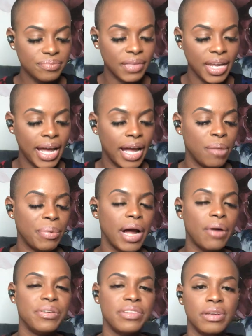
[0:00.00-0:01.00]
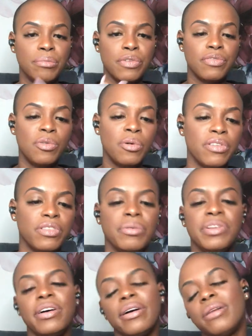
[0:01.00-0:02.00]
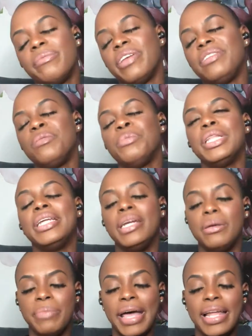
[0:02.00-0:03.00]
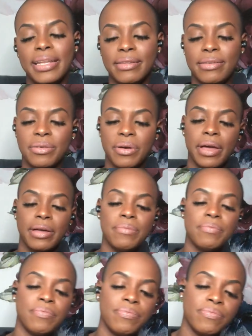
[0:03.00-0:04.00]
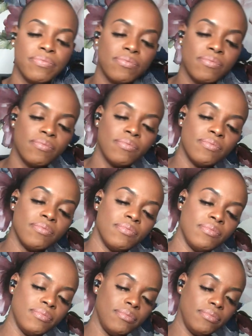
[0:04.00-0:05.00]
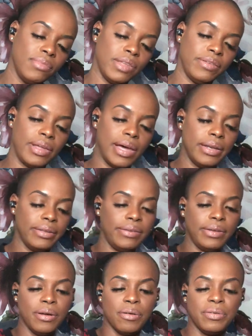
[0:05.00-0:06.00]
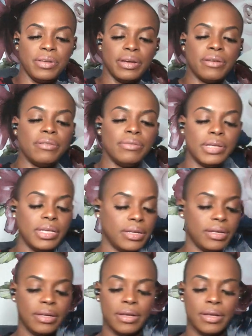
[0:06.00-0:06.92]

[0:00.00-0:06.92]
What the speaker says: Higher power is the number 4, so we're talking about stability and balance, okay? Some of this tarot deck over here.